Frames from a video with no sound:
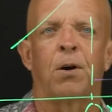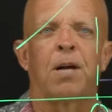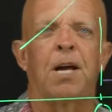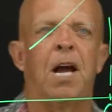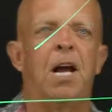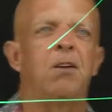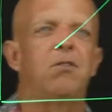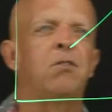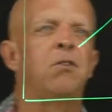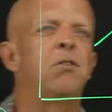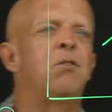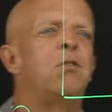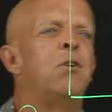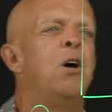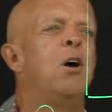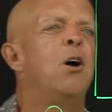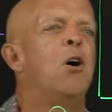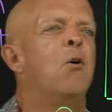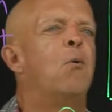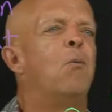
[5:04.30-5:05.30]
cases,
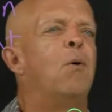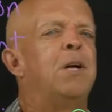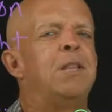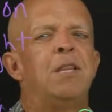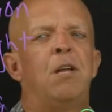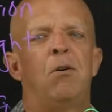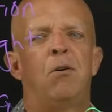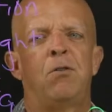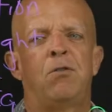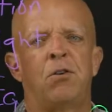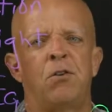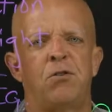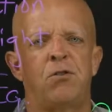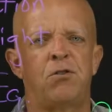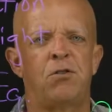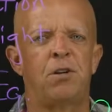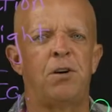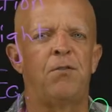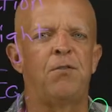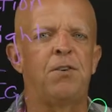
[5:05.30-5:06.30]
when there is a
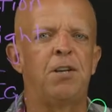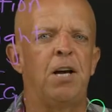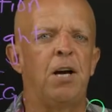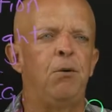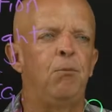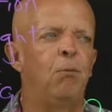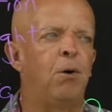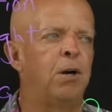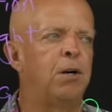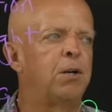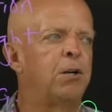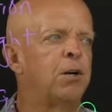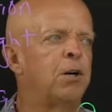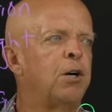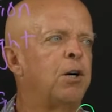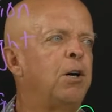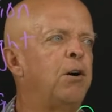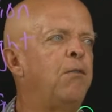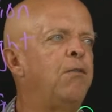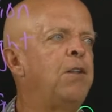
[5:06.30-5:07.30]
shift in one
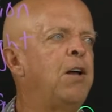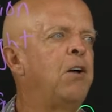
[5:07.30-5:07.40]
curve,